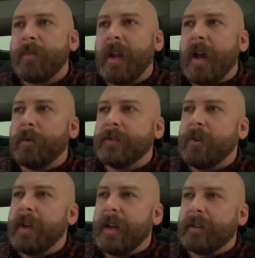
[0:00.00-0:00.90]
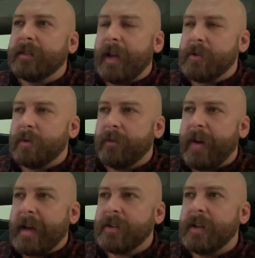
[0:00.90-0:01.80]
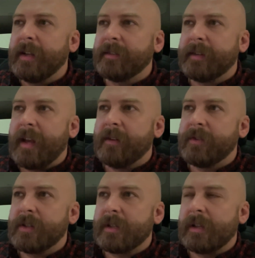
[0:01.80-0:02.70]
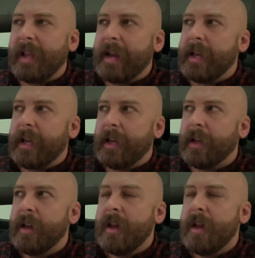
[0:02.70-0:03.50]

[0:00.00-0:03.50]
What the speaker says: and I was doing it in a scheduled fashion instead of just letting